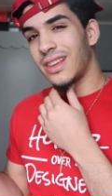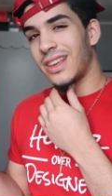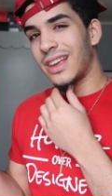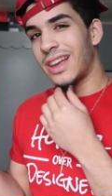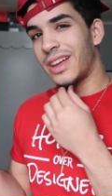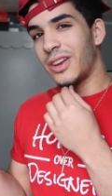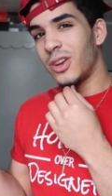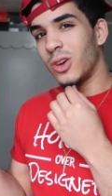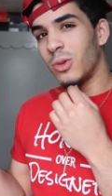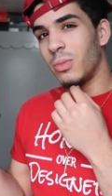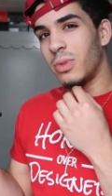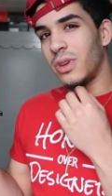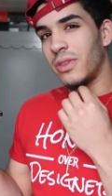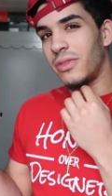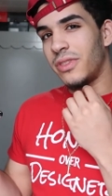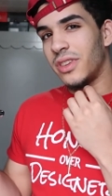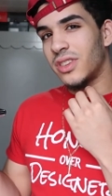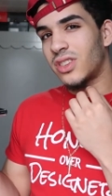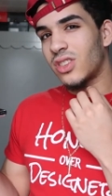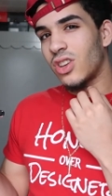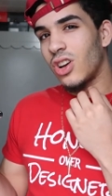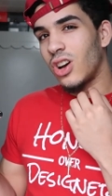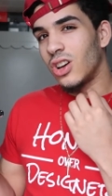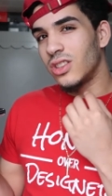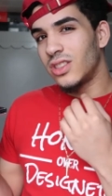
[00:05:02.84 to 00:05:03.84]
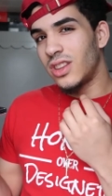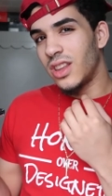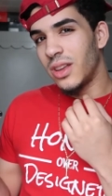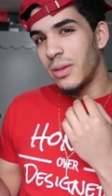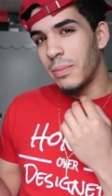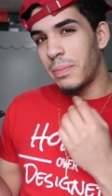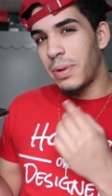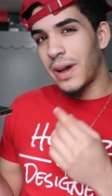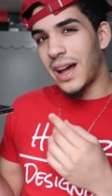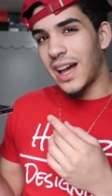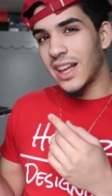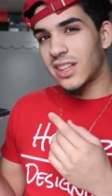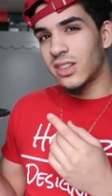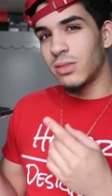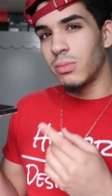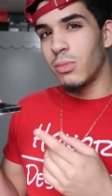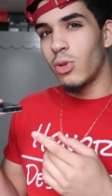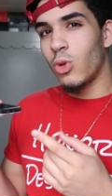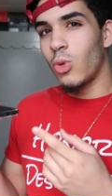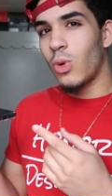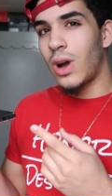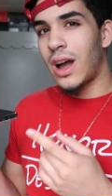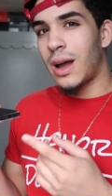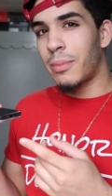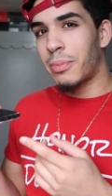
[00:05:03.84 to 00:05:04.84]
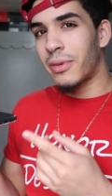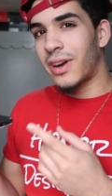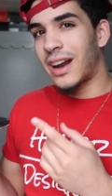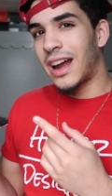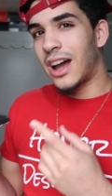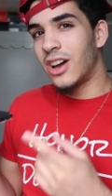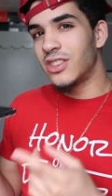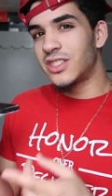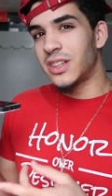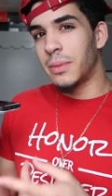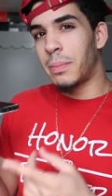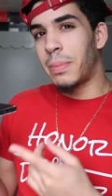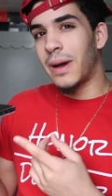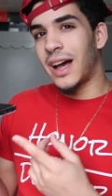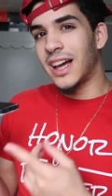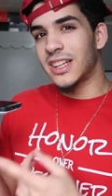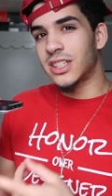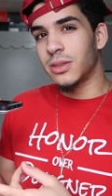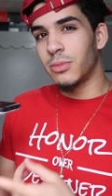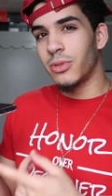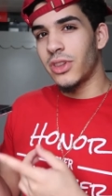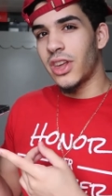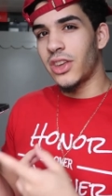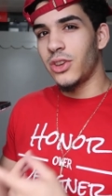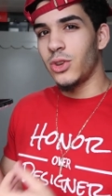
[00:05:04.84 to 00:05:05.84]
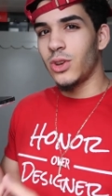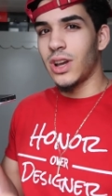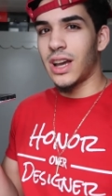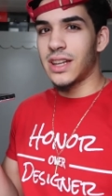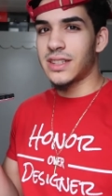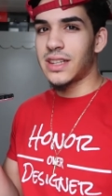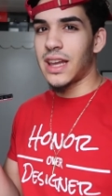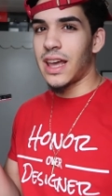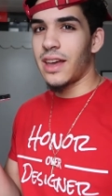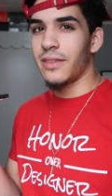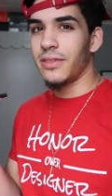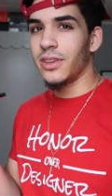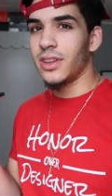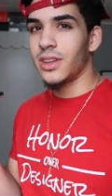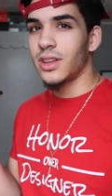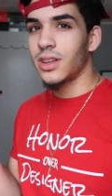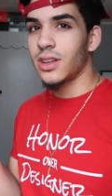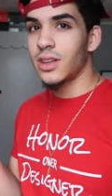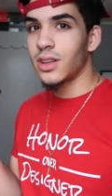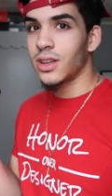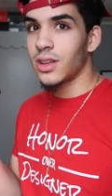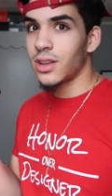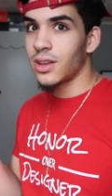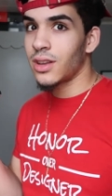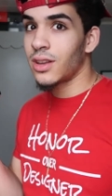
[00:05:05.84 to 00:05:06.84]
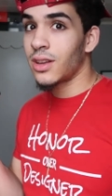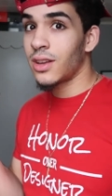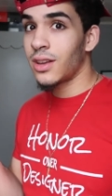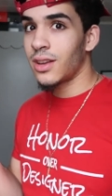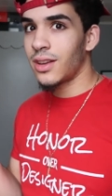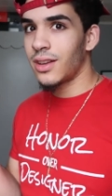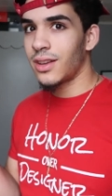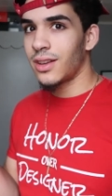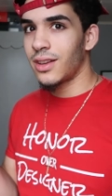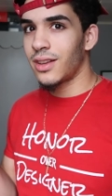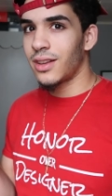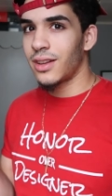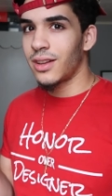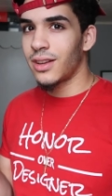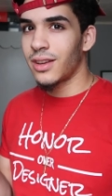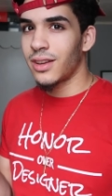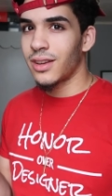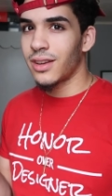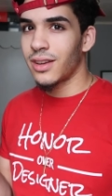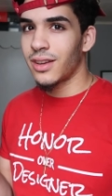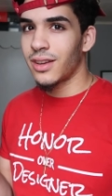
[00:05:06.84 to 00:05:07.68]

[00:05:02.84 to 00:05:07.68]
Yeah, I know, but if it's called the Impossible Whopper, how is it possible that you guys have it? I'm